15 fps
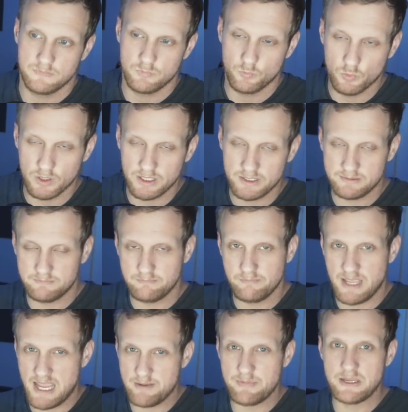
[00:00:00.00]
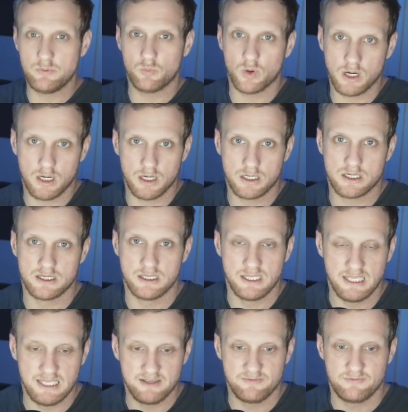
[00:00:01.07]
would maybe work
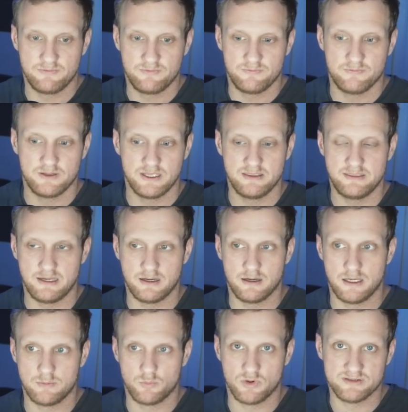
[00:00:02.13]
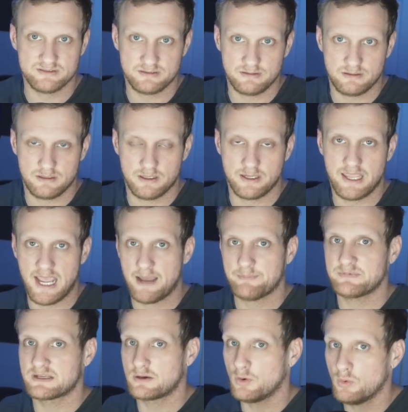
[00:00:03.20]
if Ethereum wasn't a
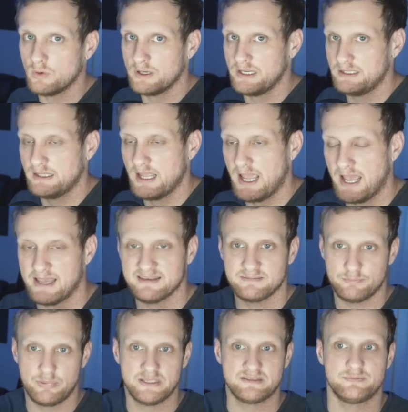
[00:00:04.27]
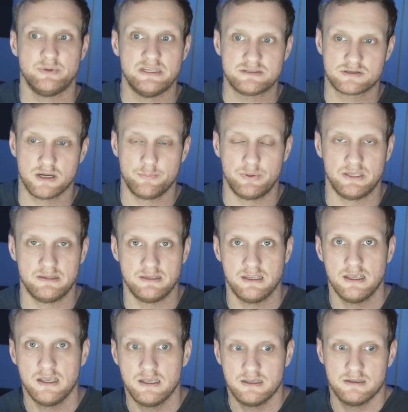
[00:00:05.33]
capped coin, as BitsBeTrippin
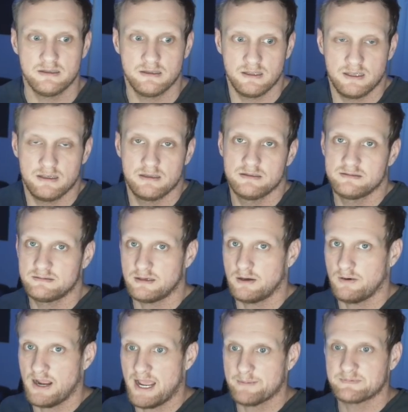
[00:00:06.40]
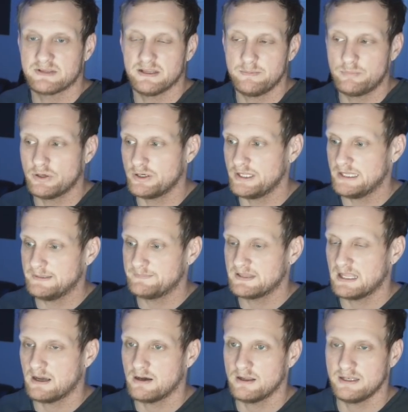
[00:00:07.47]
so aptly put it
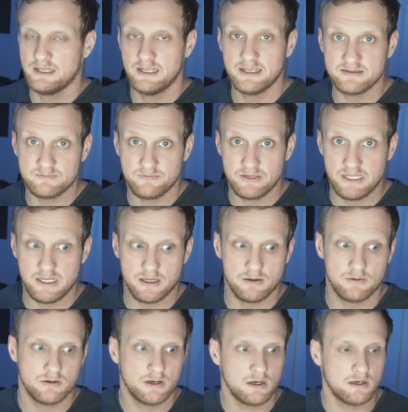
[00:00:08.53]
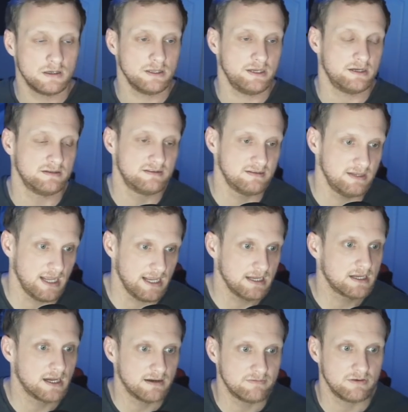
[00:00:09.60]
on his video earlier today
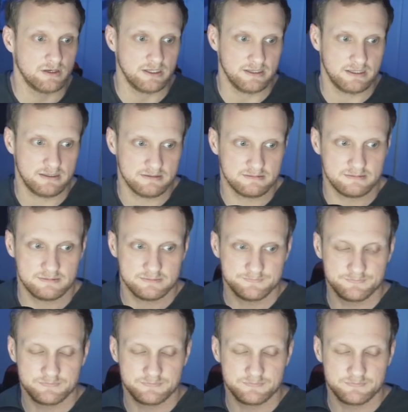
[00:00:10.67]
covering this.